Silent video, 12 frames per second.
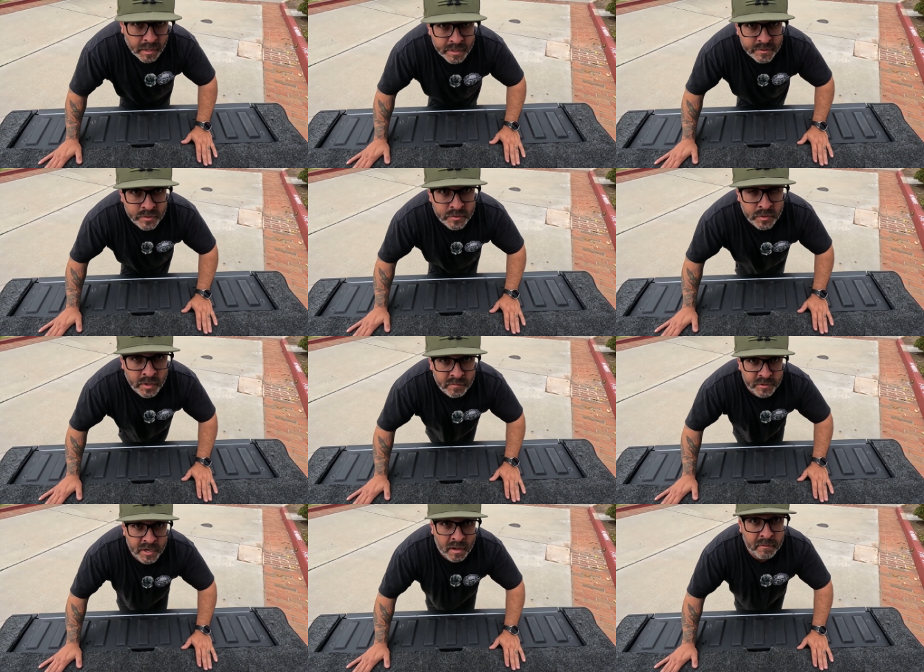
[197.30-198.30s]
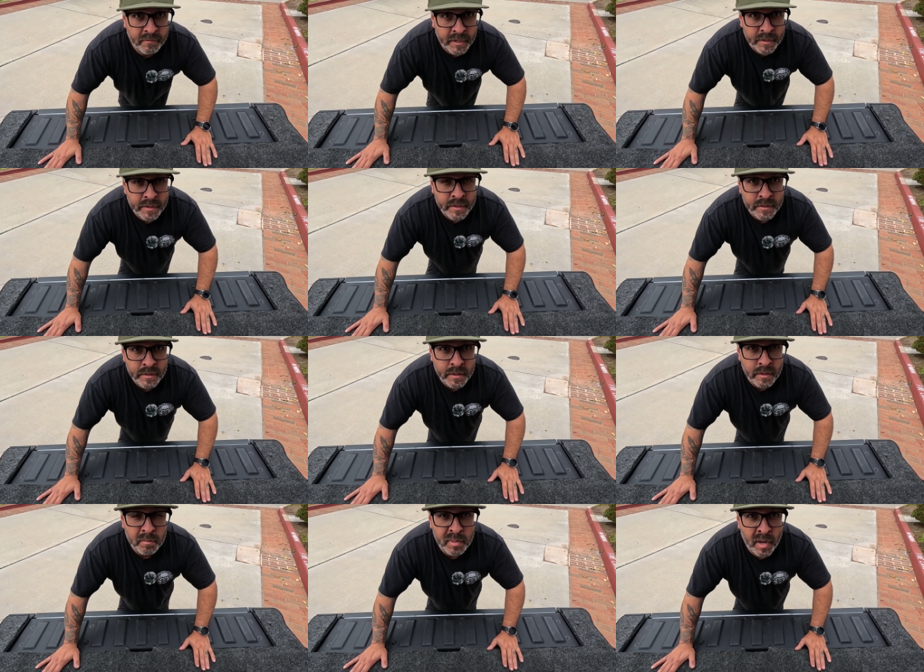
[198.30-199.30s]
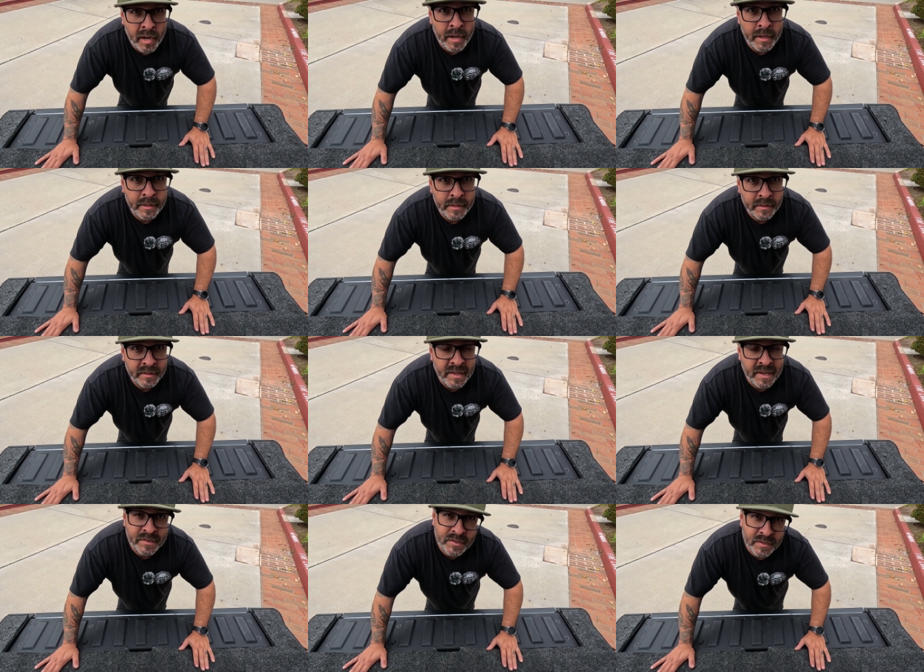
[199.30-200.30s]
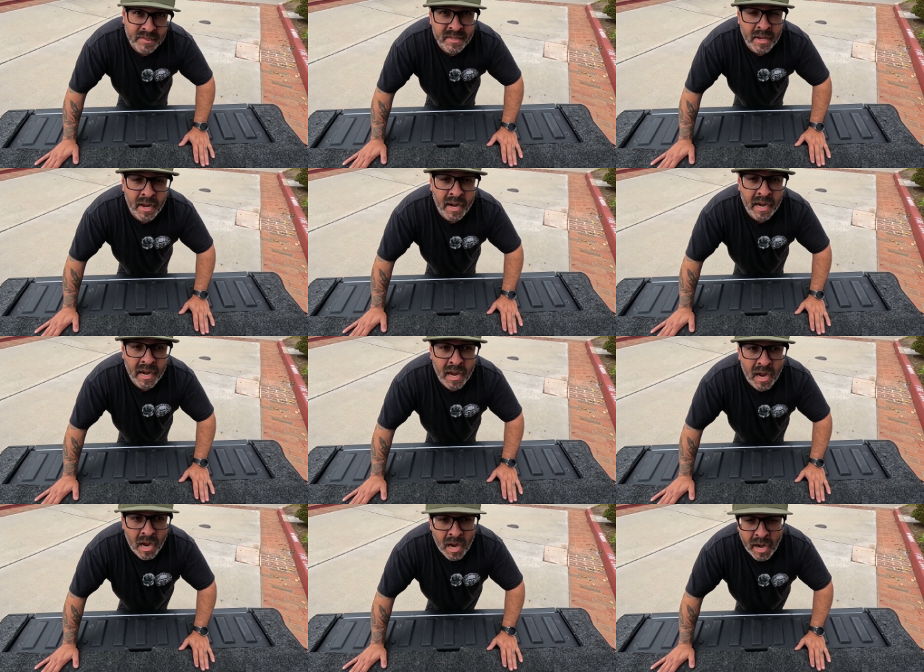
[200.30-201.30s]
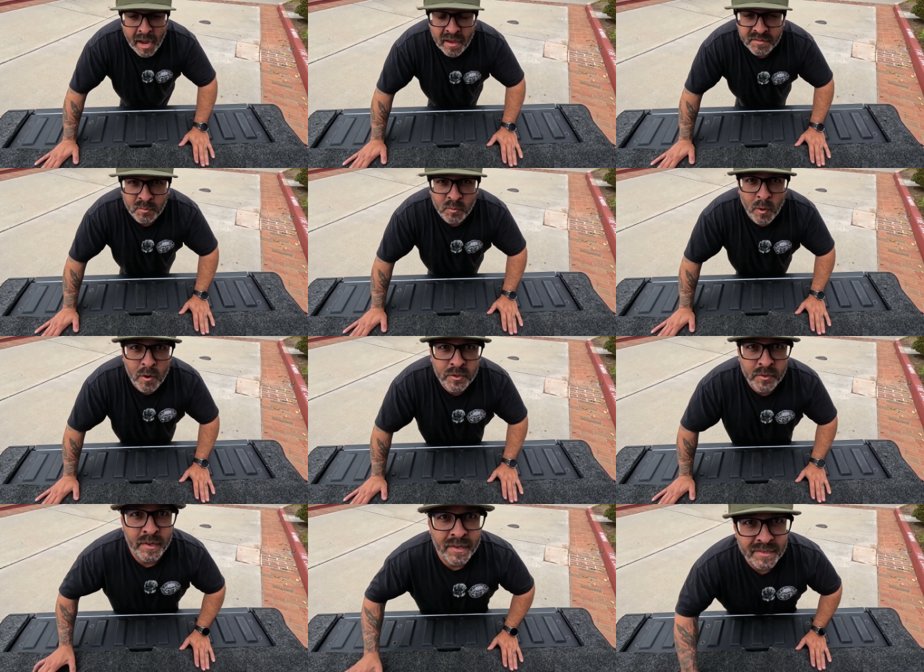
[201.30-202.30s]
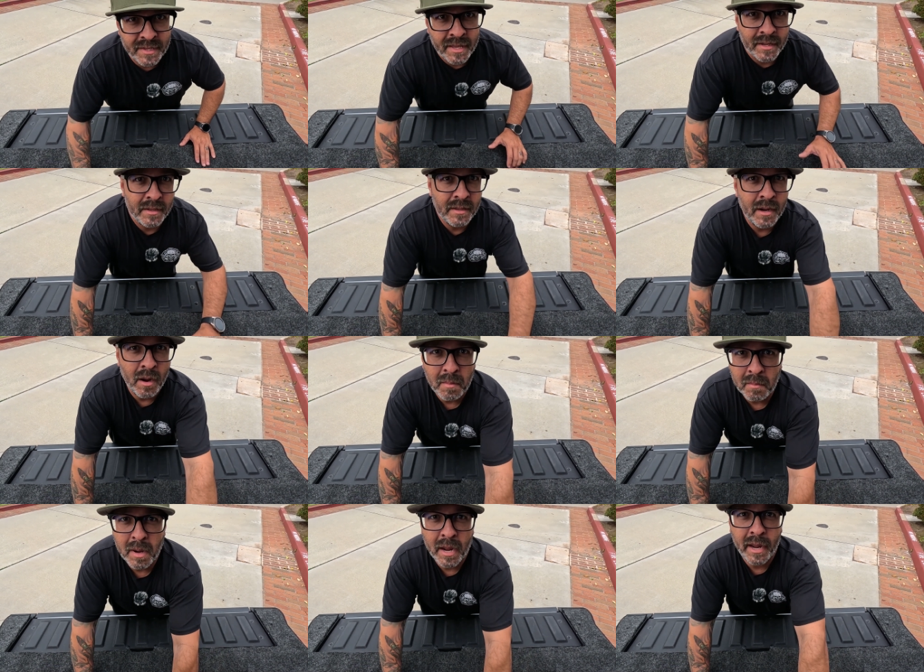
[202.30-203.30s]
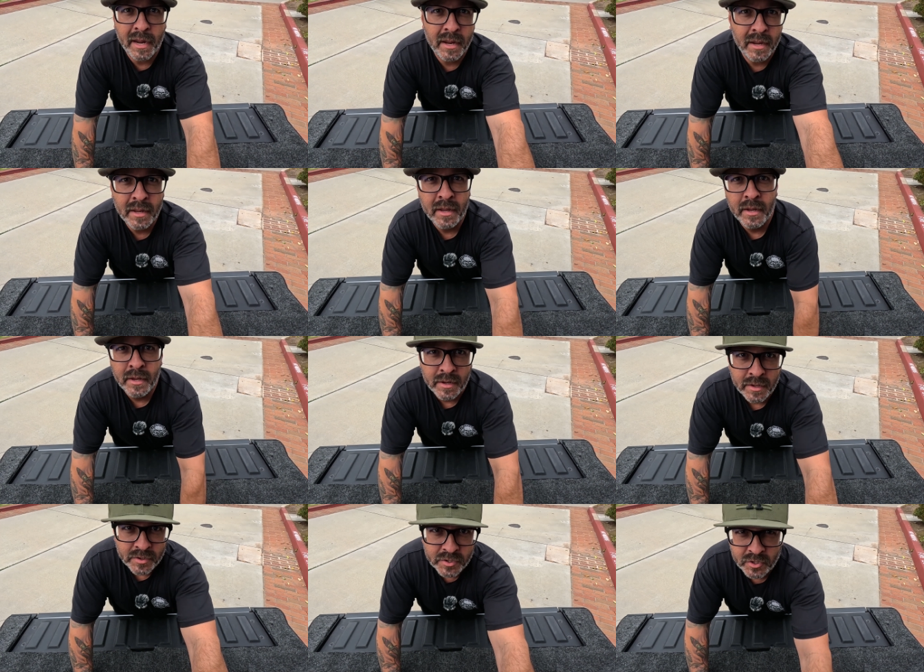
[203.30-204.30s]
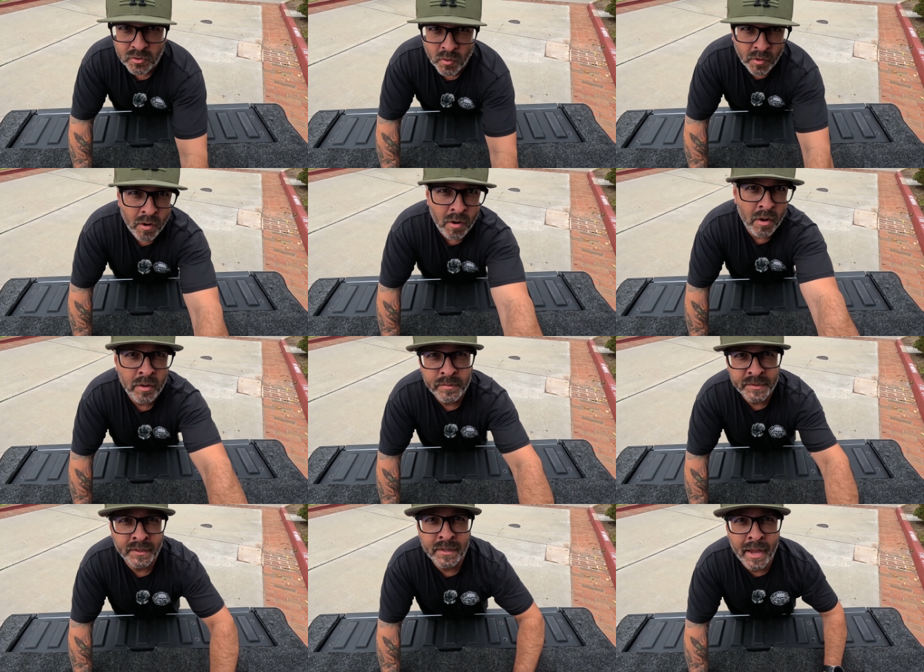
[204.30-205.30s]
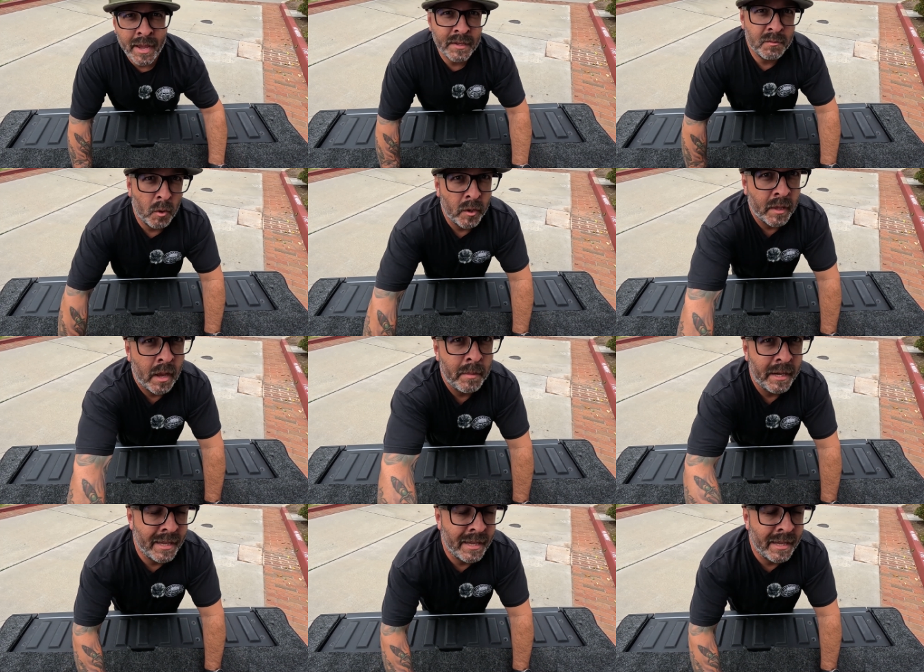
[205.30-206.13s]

I didn't do too good of a job of it. But let's just say I have some groceries, and my short arms and legs won't allow me to